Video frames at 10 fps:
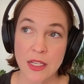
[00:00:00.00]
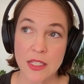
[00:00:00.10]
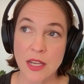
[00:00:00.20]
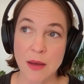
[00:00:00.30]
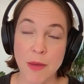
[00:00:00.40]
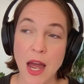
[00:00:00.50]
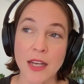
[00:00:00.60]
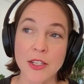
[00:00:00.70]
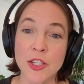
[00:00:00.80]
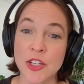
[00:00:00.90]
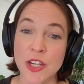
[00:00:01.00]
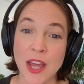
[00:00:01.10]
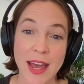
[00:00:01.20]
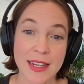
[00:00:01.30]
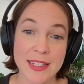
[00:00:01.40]
some
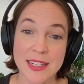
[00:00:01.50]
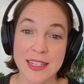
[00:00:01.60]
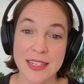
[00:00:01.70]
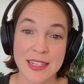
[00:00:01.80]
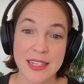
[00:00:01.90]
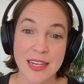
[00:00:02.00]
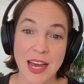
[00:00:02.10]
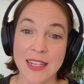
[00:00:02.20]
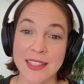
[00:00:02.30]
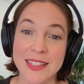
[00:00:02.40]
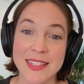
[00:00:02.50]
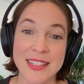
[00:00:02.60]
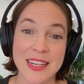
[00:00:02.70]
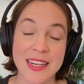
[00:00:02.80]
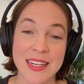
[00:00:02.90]
unchecked,
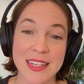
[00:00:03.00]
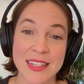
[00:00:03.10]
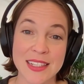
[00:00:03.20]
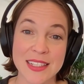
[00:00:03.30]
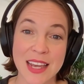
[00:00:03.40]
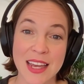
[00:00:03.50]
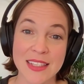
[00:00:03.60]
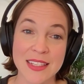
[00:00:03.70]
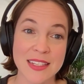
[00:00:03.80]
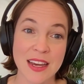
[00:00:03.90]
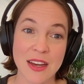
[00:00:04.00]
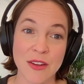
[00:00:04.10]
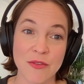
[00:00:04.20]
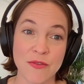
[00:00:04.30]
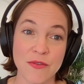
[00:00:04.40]
unseen sense
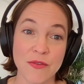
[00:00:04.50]
of